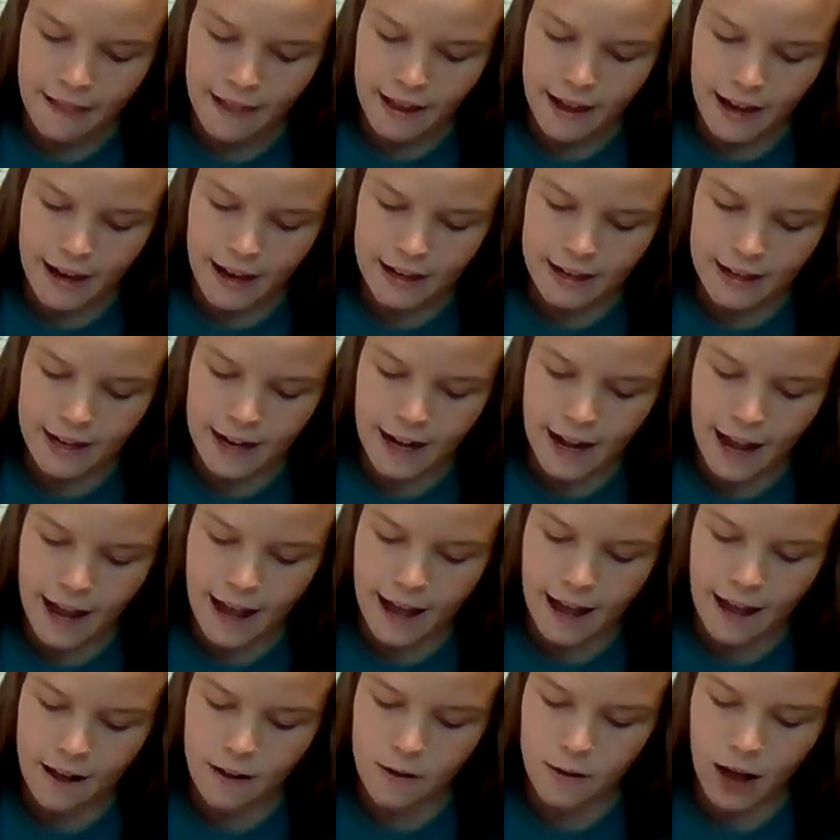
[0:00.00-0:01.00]
and
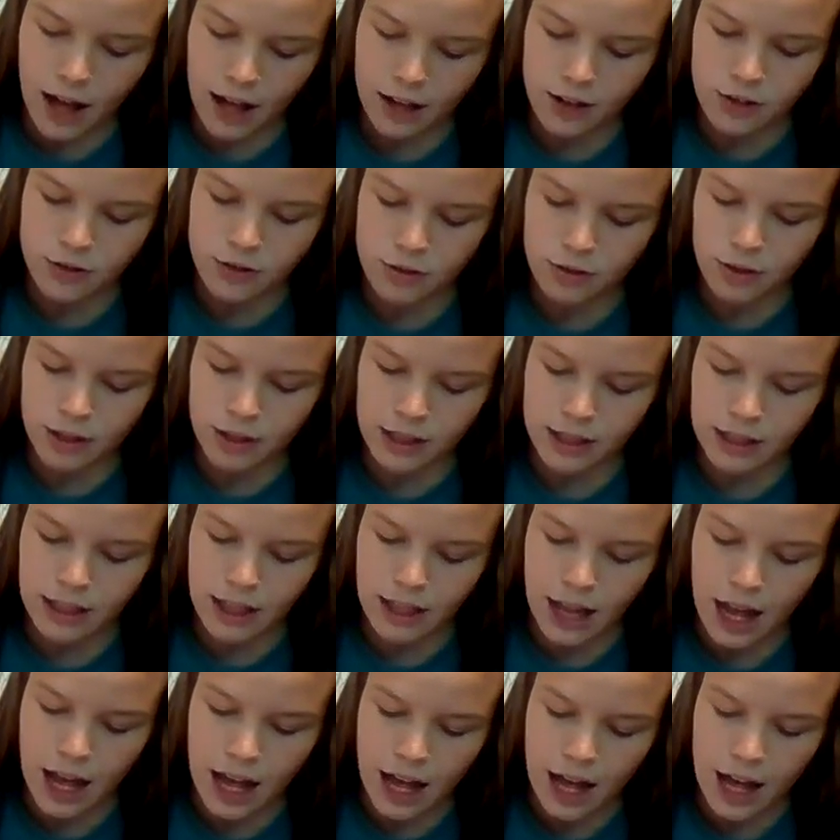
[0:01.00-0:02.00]
now I drew a
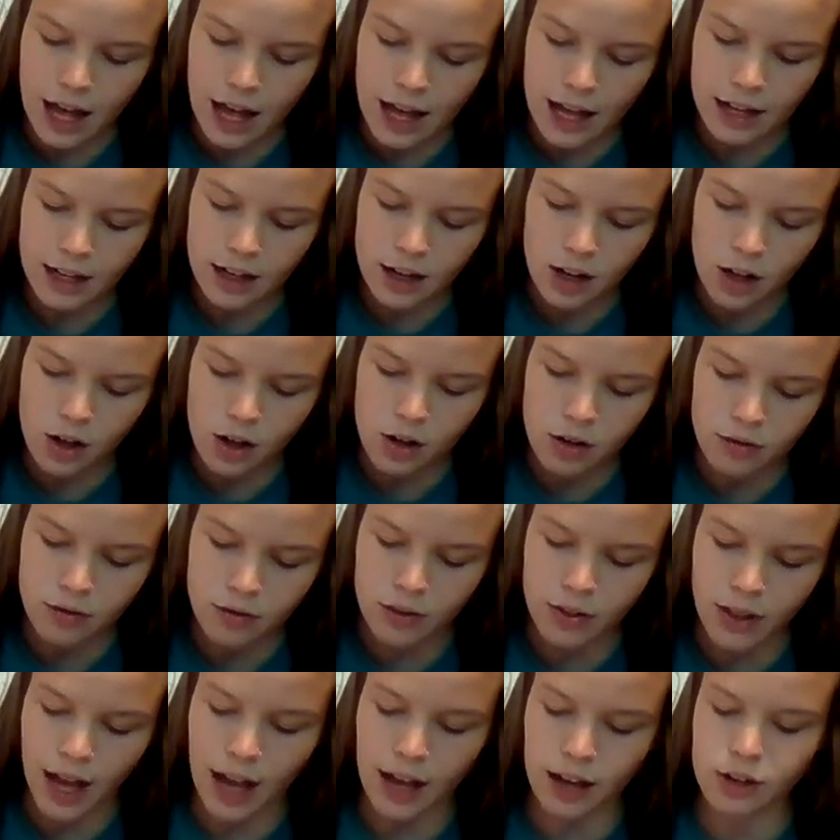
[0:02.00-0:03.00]
line over
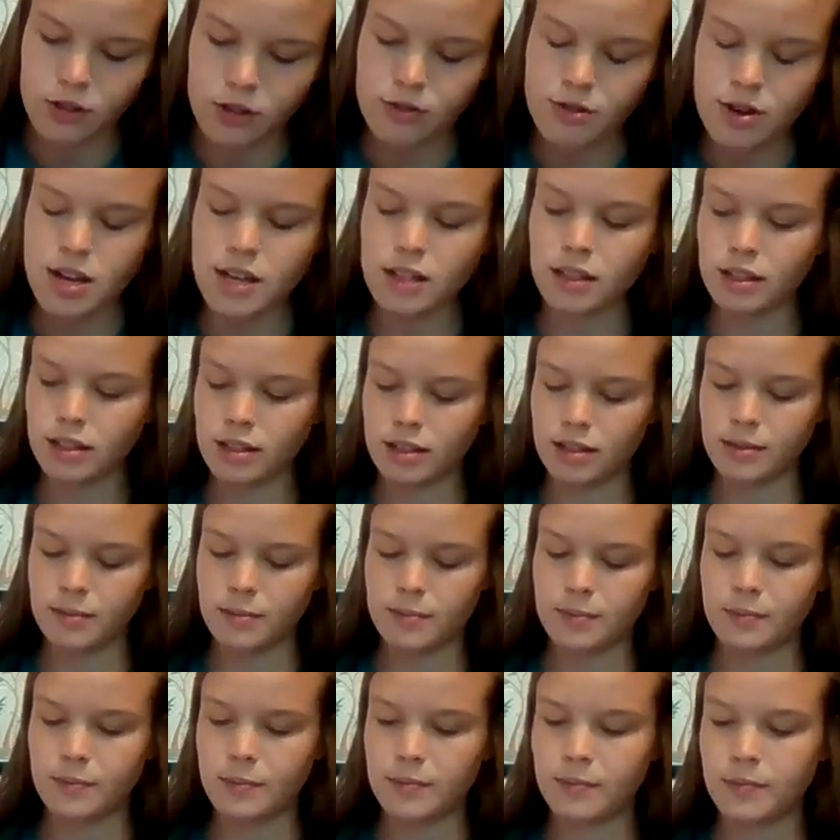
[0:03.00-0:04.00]
that
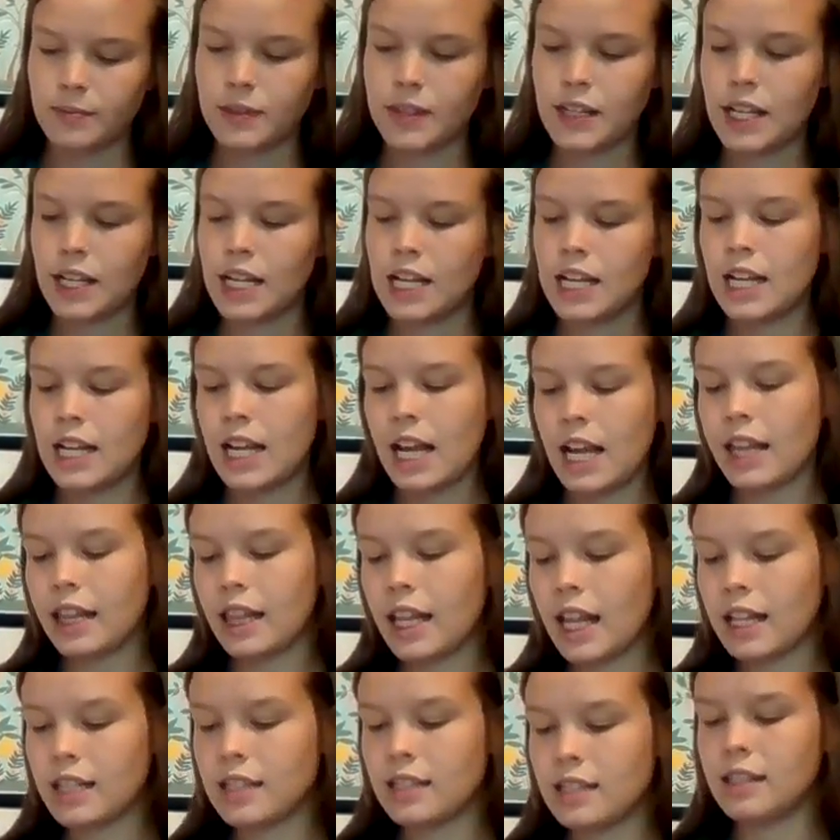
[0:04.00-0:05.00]
crease. And
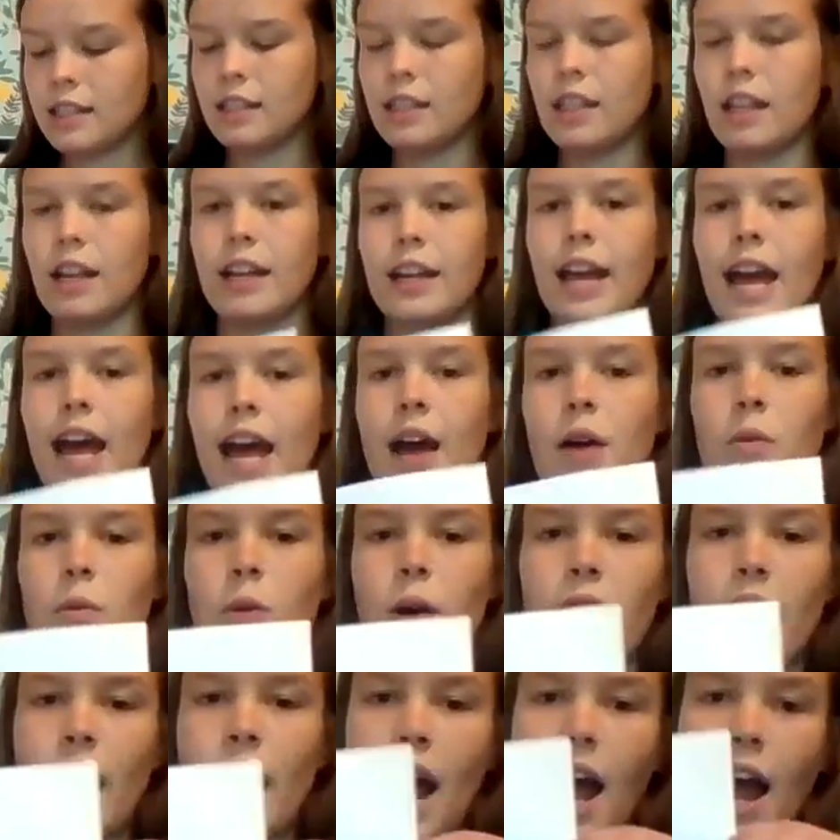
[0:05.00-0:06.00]
let's look at
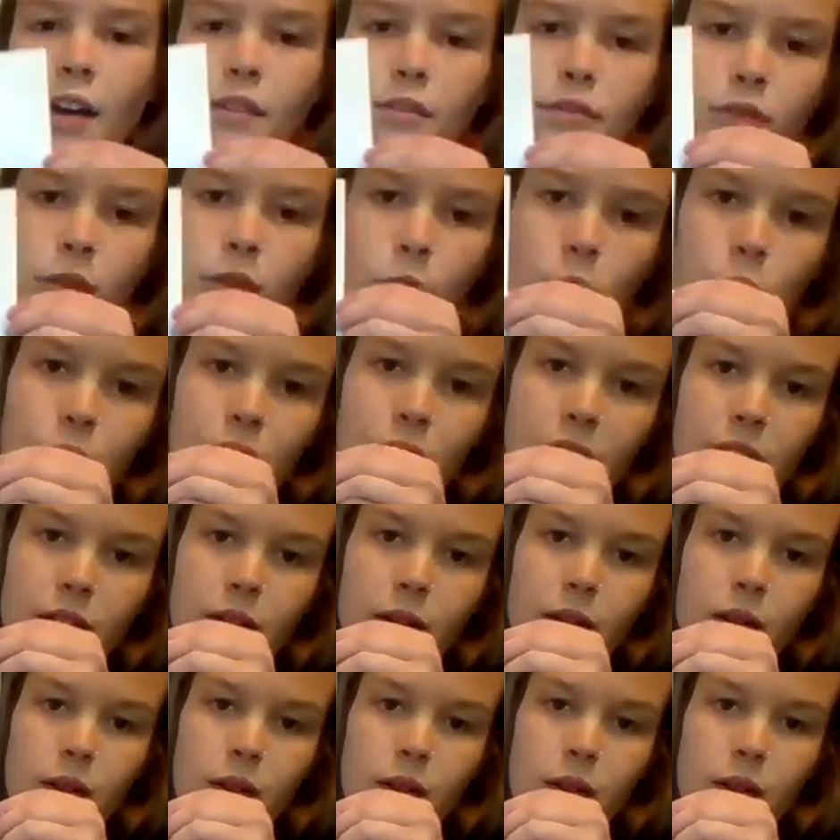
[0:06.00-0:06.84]
what I folded.